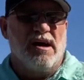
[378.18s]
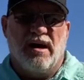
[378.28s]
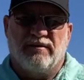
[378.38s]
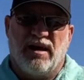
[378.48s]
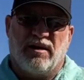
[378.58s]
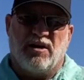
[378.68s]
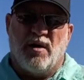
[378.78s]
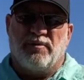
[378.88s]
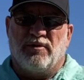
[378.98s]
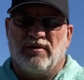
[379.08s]
I've got a
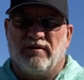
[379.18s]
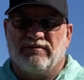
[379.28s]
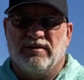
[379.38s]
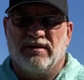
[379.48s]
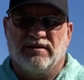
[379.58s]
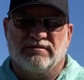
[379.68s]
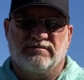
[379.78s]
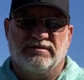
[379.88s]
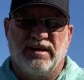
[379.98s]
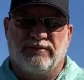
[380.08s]
couple of
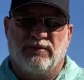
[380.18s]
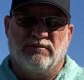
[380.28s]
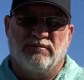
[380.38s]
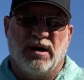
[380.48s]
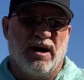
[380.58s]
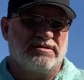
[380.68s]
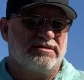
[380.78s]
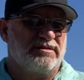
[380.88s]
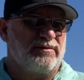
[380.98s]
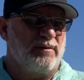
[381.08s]
different
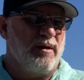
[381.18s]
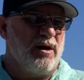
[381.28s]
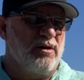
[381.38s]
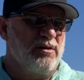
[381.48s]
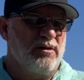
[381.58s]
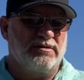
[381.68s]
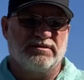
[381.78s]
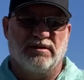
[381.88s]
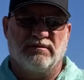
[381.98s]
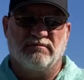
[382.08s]
boxes for my hooks
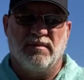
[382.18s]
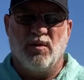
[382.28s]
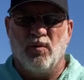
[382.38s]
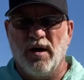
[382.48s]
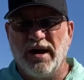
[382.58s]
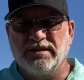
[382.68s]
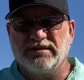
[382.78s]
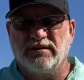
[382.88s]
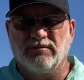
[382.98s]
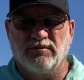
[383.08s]
and my weights,
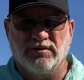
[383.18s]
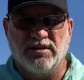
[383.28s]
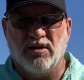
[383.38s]
and we'll talk